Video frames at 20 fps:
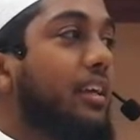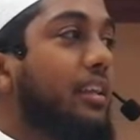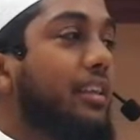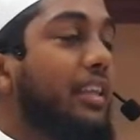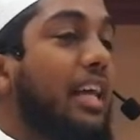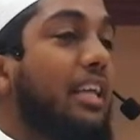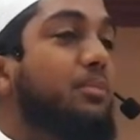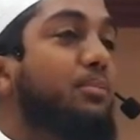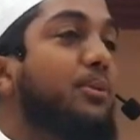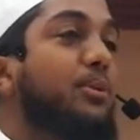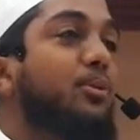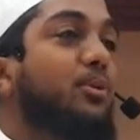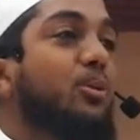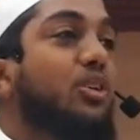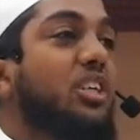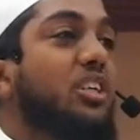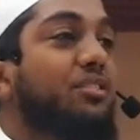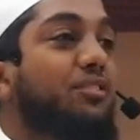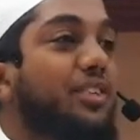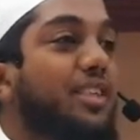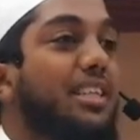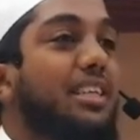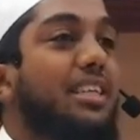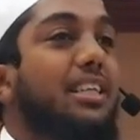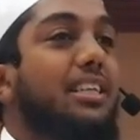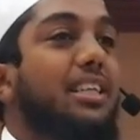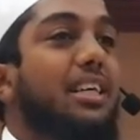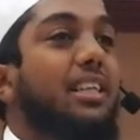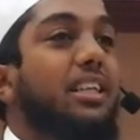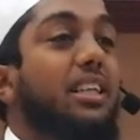That's because she
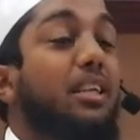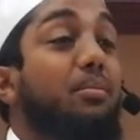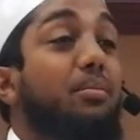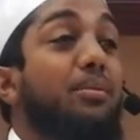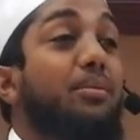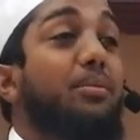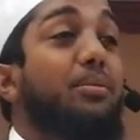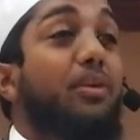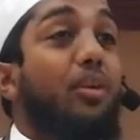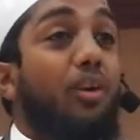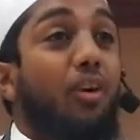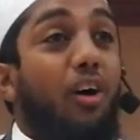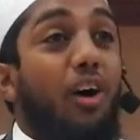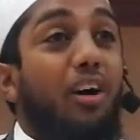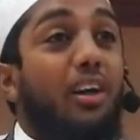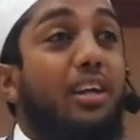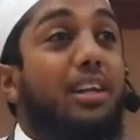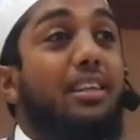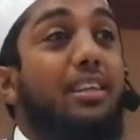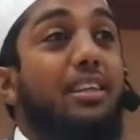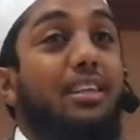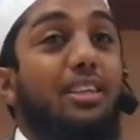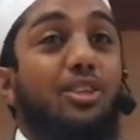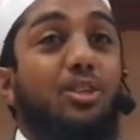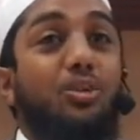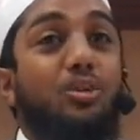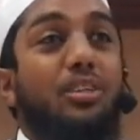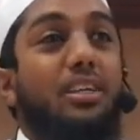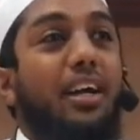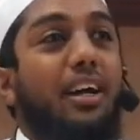facilitated him wrong in this
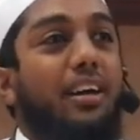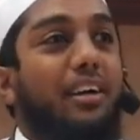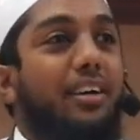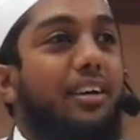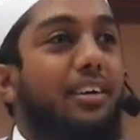dunya.